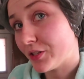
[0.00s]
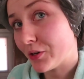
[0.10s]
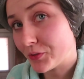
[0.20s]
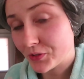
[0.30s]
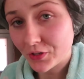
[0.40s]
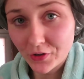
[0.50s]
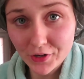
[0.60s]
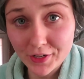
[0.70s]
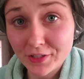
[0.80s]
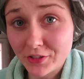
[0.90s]
Toner's
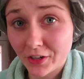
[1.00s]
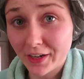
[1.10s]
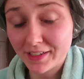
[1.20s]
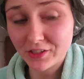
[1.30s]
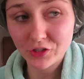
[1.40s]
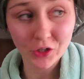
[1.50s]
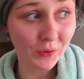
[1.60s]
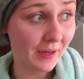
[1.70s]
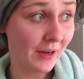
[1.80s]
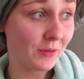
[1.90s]
on. Sorry I didn't
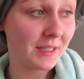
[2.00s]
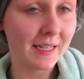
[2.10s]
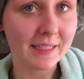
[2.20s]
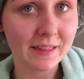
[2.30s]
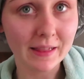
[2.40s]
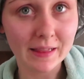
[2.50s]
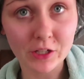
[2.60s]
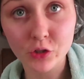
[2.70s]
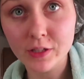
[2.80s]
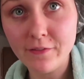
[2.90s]
show it. I was like
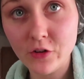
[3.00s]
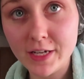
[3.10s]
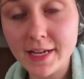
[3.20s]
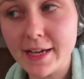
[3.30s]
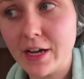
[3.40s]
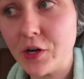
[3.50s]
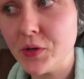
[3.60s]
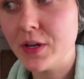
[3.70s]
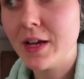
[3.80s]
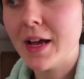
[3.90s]
literally freaking out.